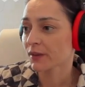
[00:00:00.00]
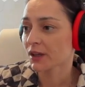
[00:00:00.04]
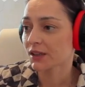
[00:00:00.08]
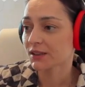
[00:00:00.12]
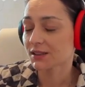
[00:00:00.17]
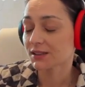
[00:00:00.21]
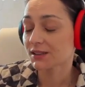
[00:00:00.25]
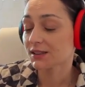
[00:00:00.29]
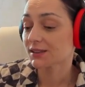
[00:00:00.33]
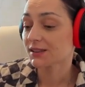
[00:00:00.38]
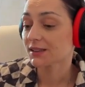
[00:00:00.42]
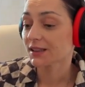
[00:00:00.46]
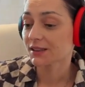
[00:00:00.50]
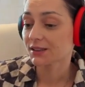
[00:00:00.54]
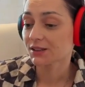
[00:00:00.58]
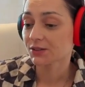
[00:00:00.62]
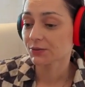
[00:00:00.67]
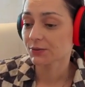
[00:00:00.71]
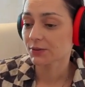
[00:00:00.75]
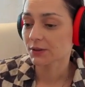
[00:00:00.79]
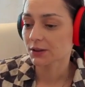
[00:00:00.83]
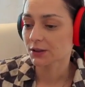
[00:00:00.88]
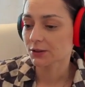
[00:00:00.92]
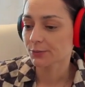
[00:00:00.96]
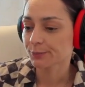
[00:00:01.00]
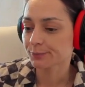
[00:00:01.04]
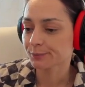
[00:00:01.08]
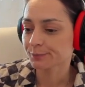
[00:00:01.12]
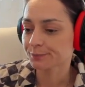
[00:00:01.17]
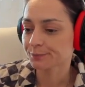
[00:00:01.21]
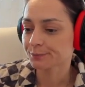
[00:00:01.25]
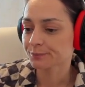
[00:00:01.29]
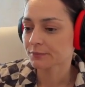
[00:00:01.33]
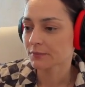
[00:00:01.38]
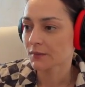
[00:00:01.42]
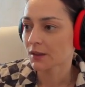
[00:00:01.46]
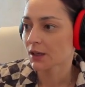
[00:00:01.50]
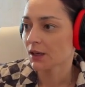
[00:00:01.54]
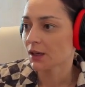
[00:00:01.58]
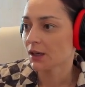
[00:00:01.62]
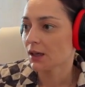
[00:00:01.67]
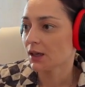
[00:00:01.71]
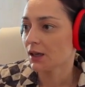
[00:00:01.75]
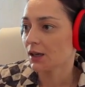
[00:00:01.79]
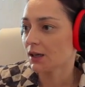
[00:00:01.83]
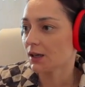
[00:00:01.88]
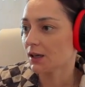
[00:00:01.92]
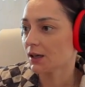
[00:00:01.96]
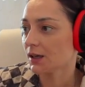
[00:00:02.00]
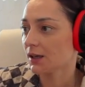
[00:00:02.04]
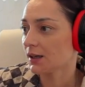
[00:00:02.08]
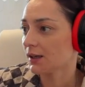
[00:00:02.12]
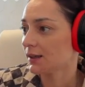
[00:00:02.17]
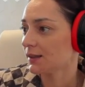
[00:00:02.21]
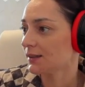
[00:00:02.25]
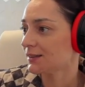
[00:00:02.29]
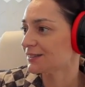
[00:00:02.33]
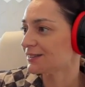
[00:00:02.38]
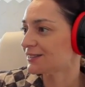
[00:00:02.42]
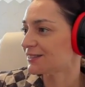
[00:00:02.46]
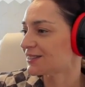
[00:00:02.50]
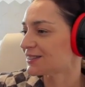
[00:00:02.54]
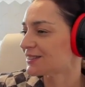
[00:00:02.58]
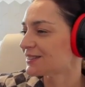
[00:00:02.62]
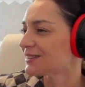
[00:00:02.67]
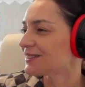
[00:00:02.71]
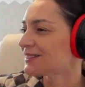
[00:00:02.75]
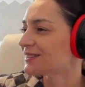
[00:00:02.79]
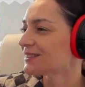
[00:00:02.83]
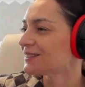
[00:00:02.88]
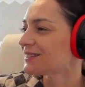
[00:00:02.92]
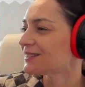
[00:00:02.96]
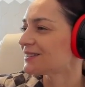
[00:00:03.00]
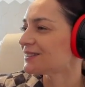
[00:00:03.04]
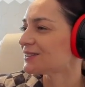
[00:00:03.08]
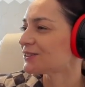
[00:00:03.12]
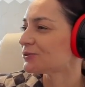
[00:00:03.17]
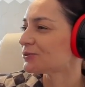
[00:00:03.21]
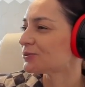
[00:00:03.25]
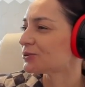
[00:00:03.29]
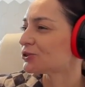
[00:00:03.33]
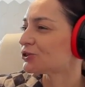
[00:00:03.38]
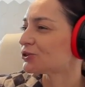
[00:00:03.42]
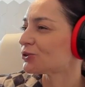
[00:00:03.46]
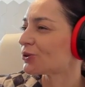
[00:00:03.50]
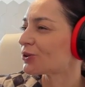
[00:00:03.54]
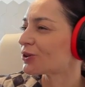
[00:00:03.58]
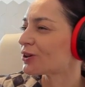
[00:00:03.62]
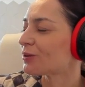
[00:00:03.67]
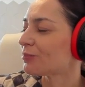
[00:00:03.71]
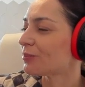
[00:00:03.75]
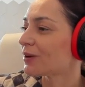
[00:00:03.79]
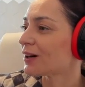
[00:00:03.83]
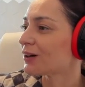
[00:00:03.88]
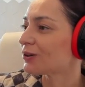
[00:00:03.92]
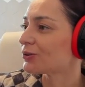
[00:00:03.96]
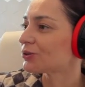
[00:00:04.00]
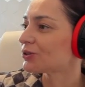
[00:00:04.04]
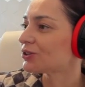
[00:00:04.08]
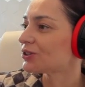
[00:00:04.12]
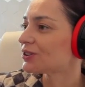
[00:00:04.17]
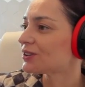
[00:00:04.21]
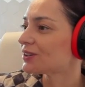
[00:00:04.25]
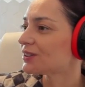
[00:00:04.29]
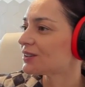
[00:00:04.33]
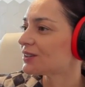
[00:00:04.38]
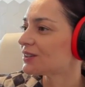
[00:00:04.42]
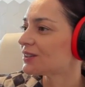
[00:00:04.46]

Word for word: the decisive one and if we talk about